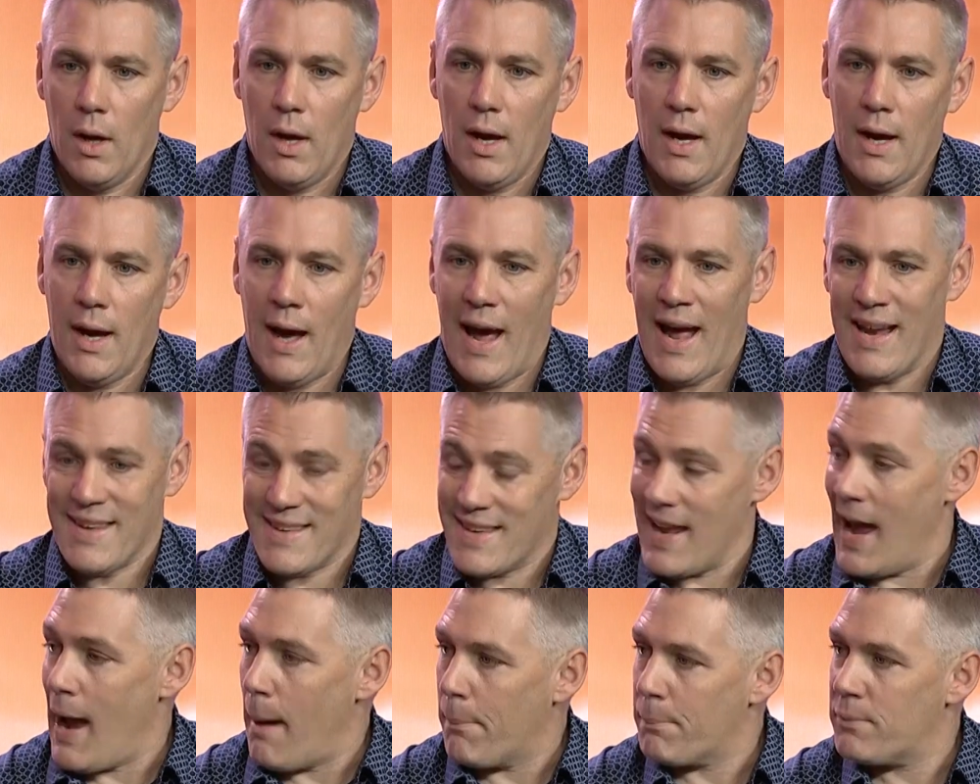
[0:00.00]

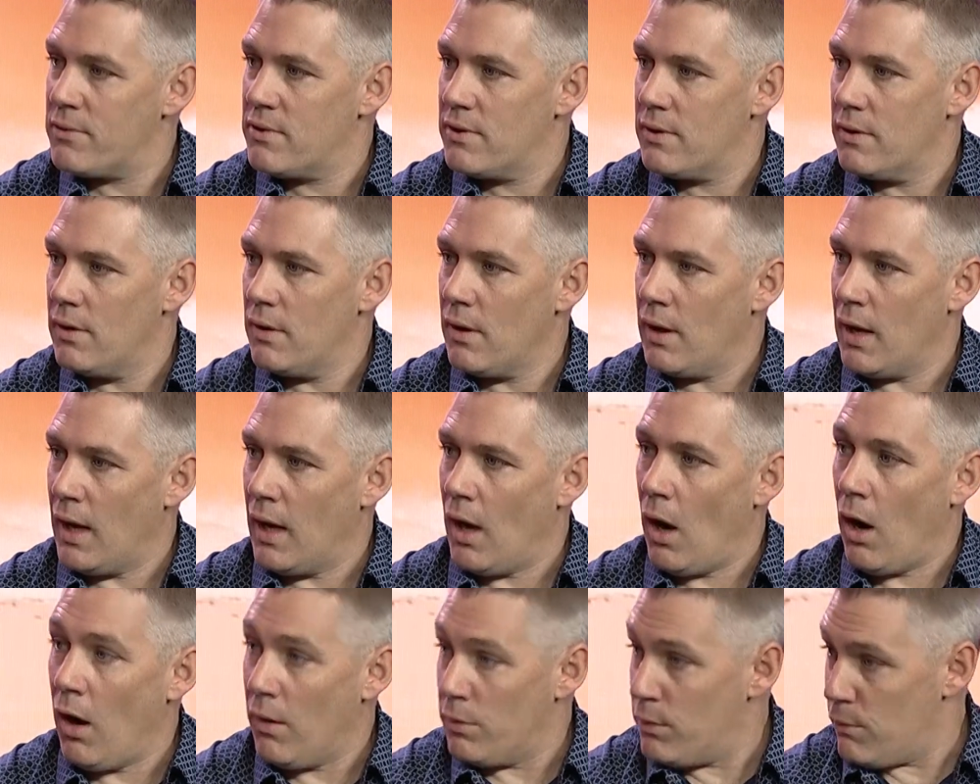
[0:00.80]
adapt
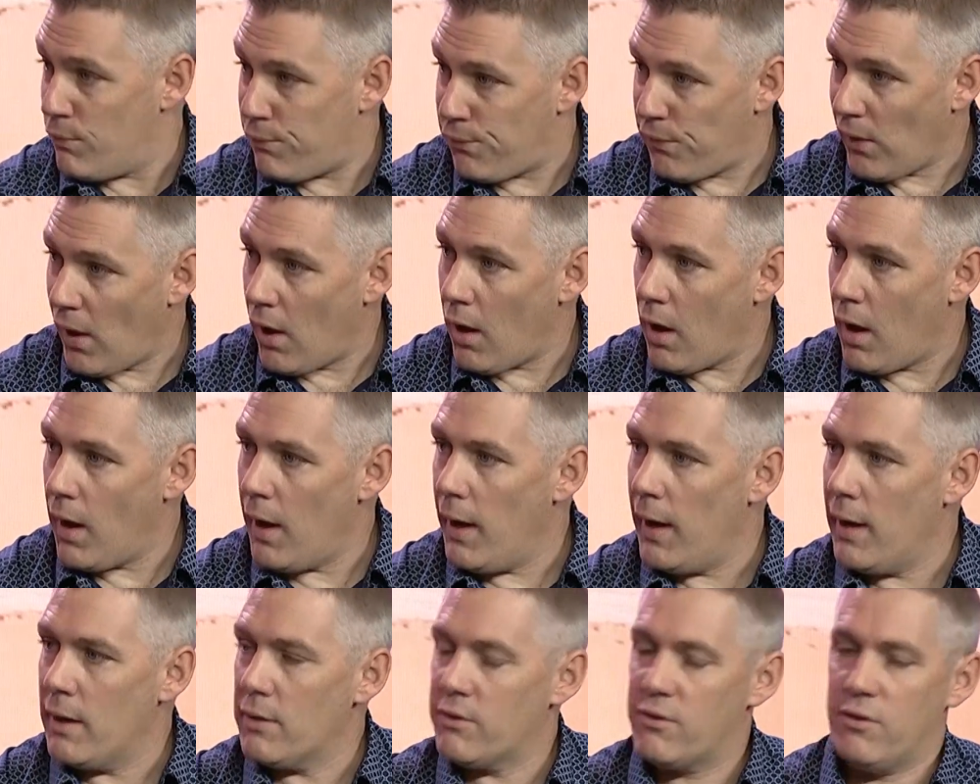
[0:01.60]
on the
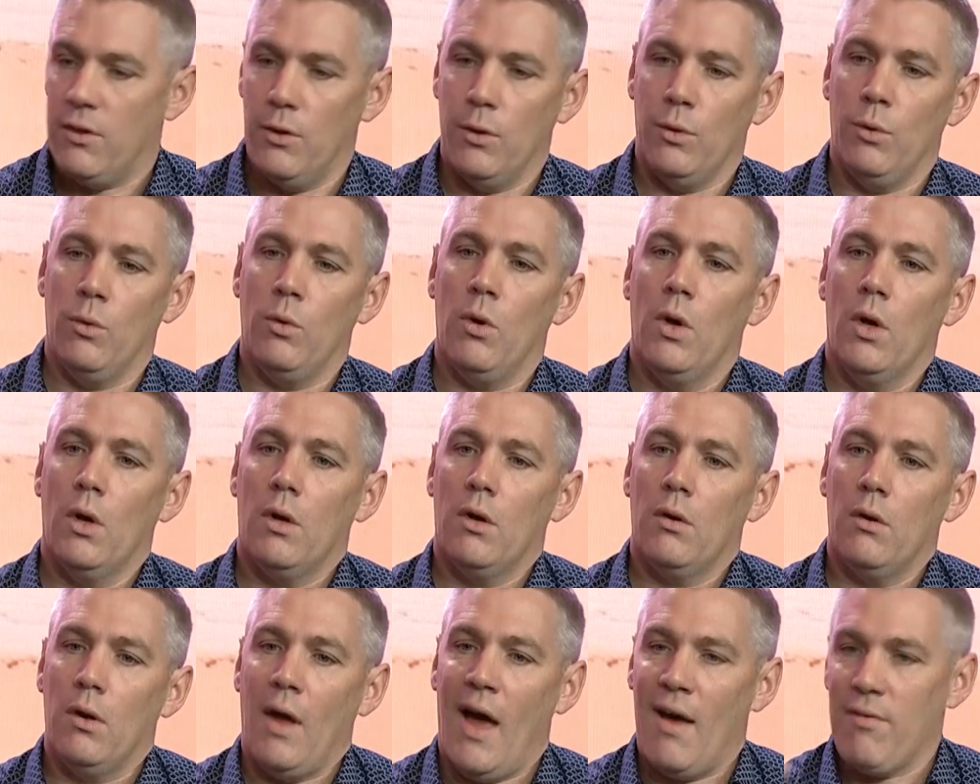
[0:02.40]
fly to
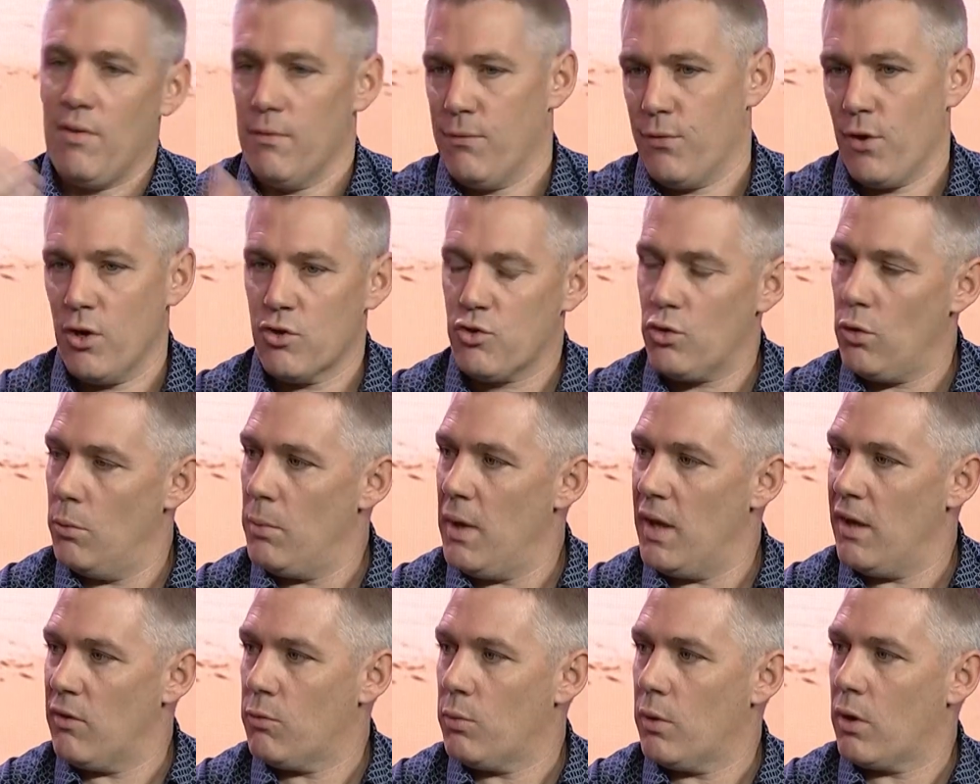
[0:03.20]
having virtual
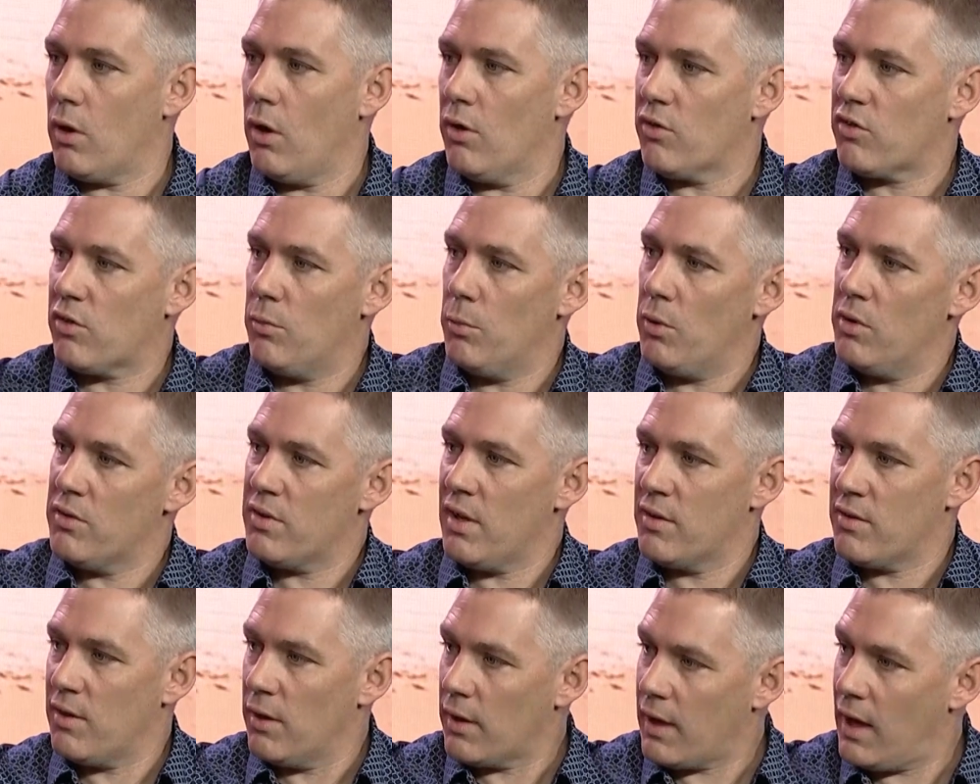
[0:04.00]
meetings with customers
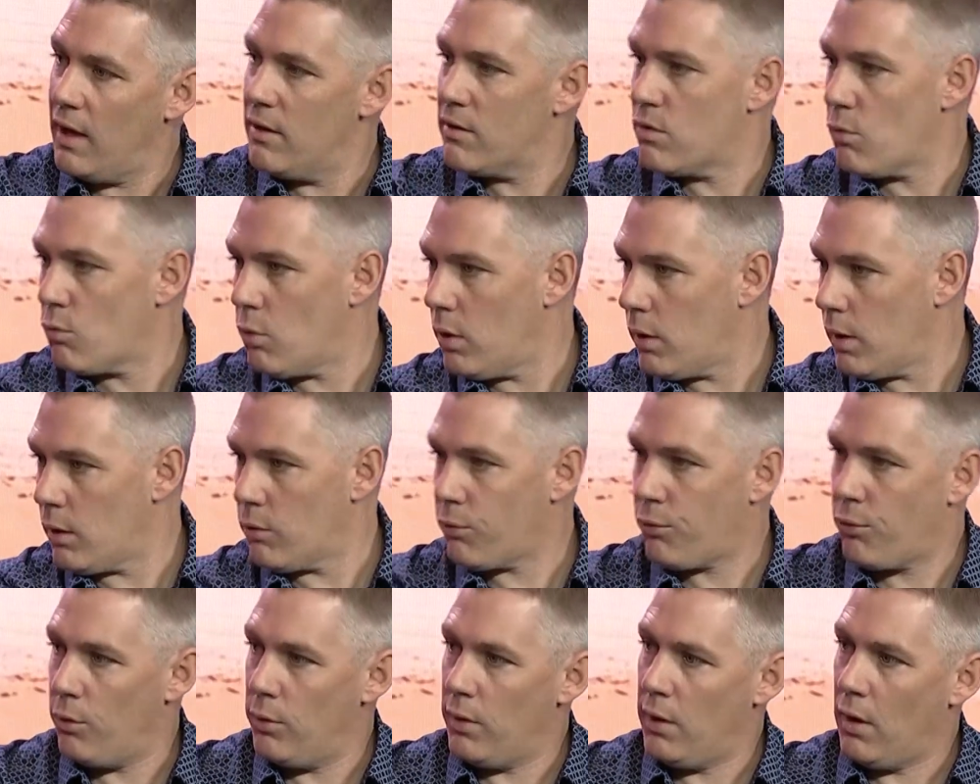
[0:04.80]
as their kids are running
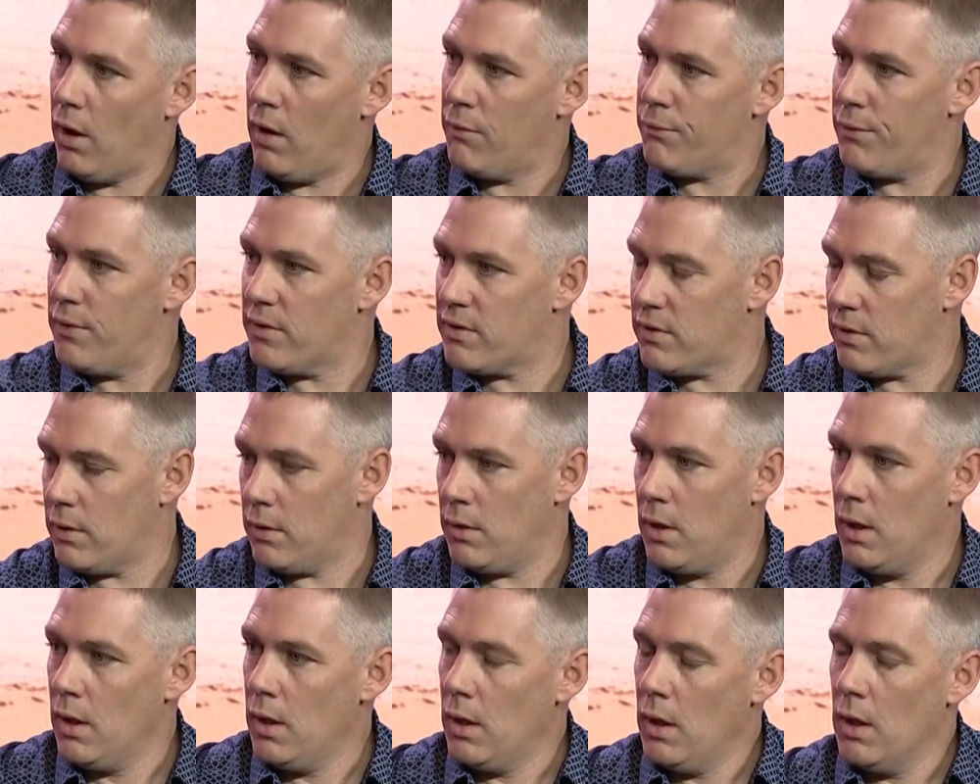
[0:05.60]
through the office. And,
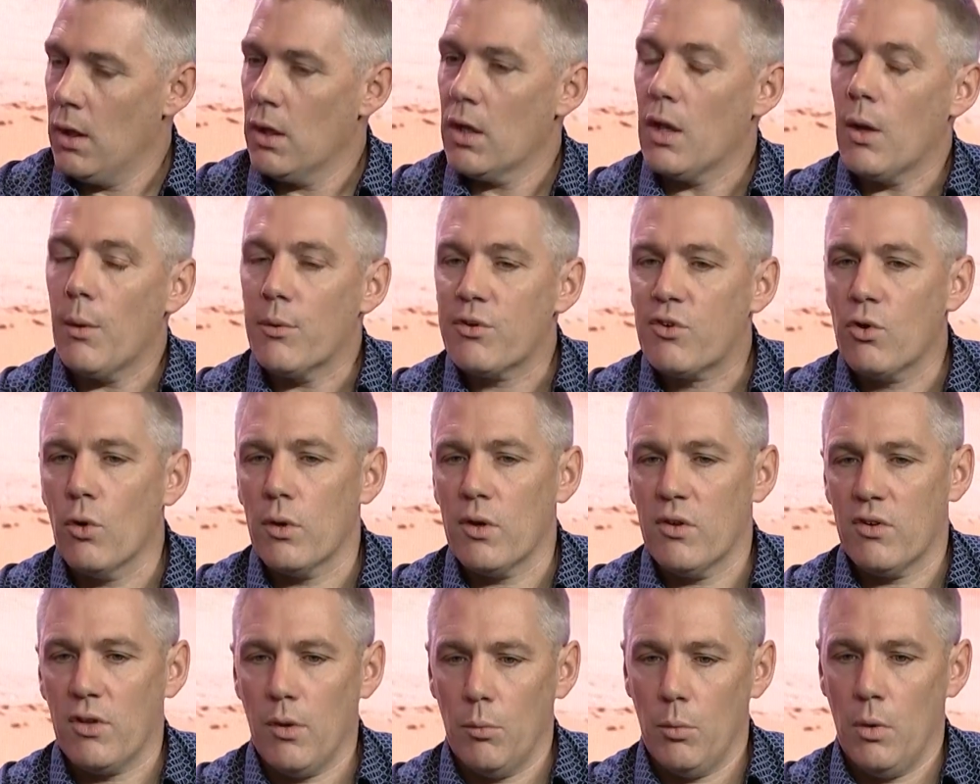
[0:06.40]
I was talking
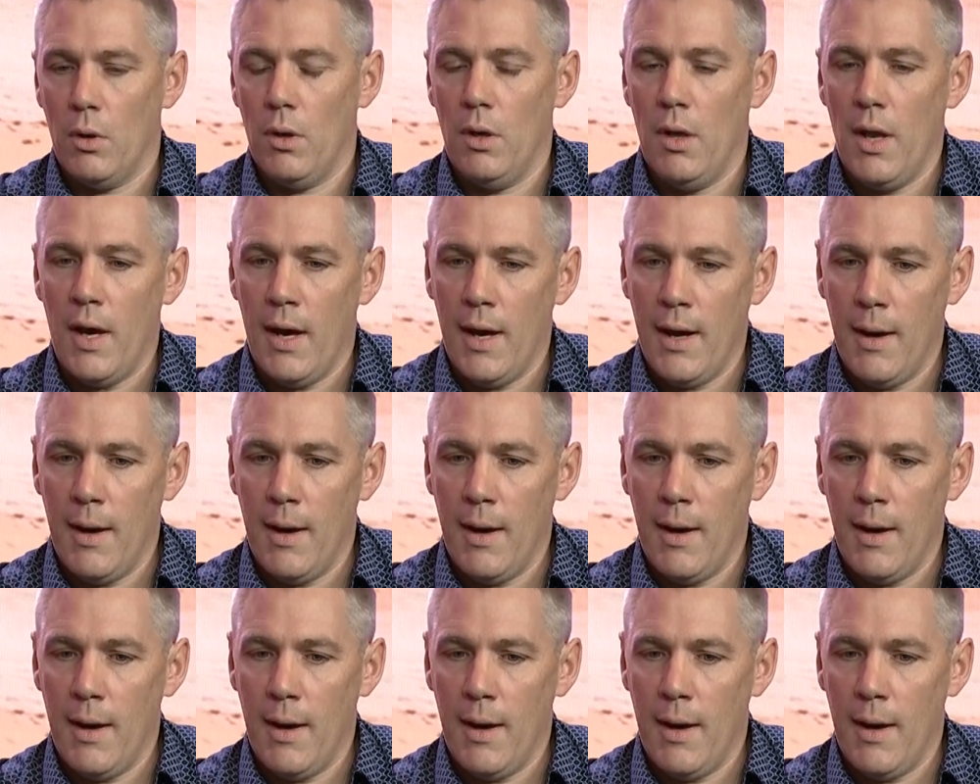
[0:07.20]
to someone